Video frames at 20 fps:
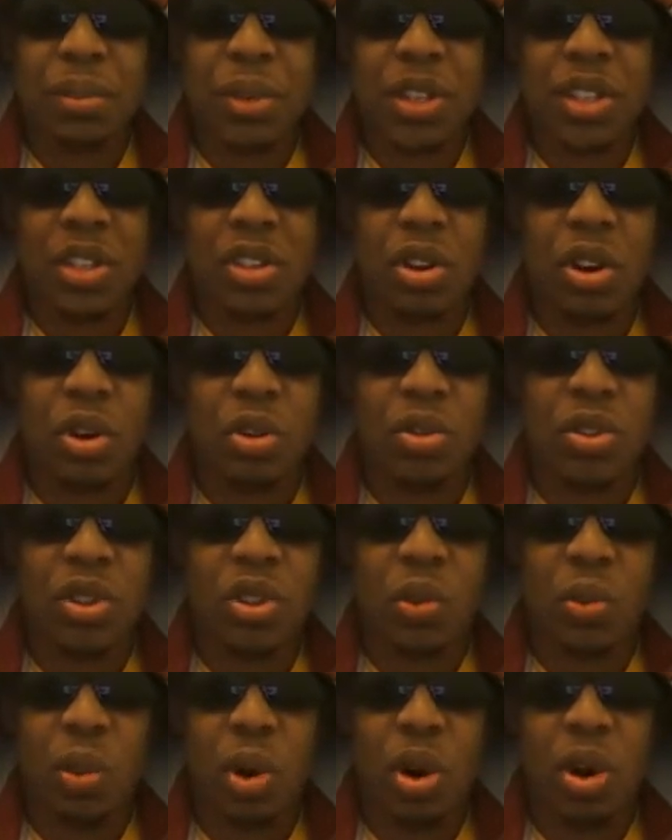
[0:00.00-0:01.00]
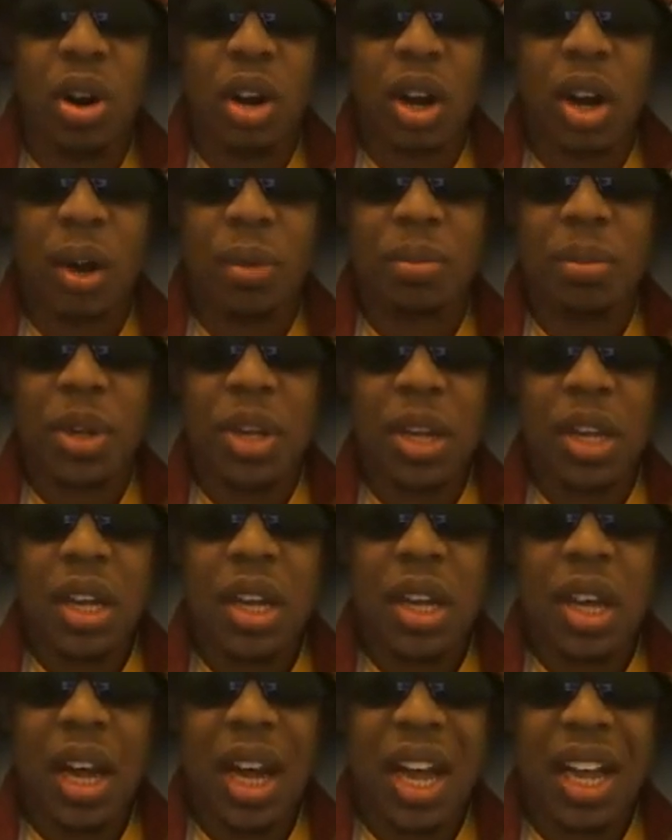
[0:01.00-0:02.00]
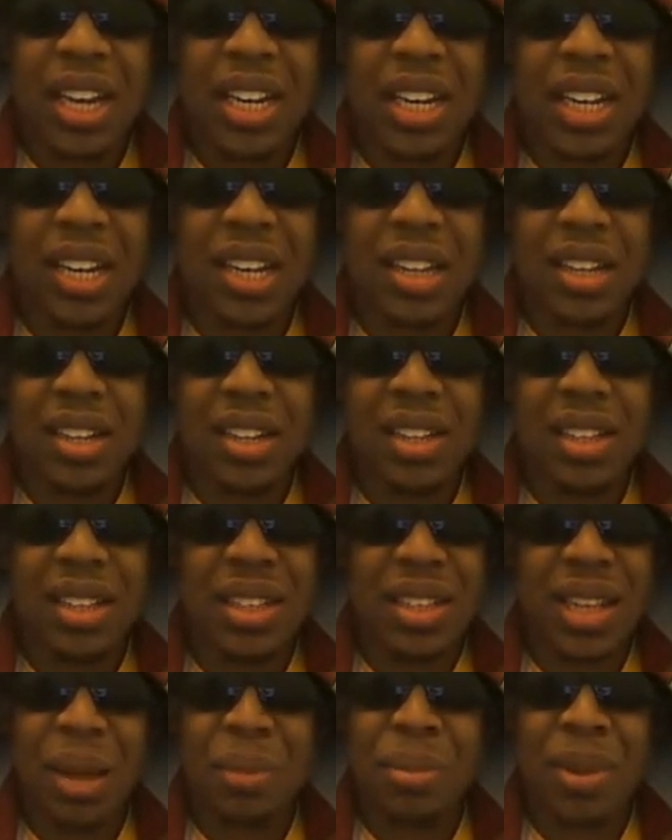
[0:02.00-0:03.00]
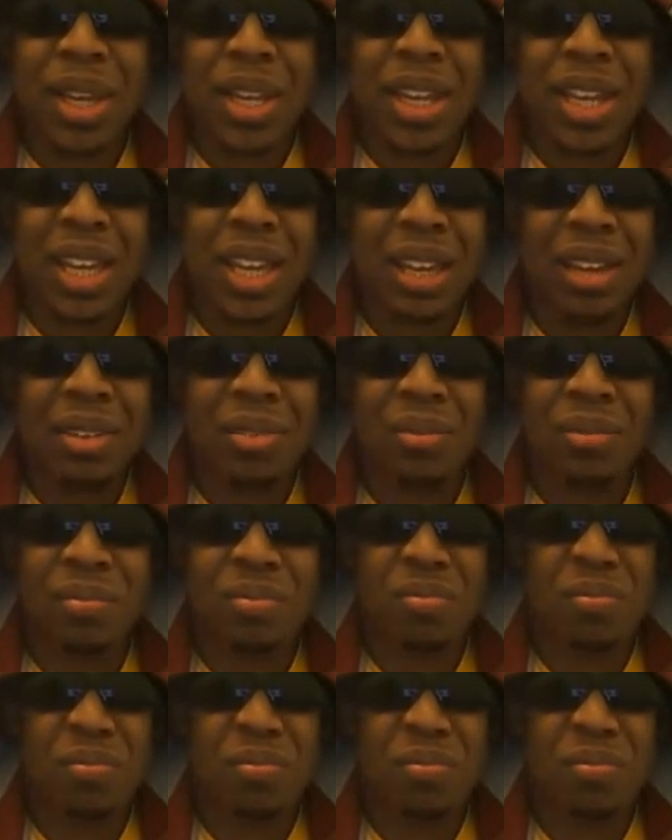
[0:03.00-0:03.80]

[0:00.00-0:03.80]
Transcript: but to go to the World Cup and I mean he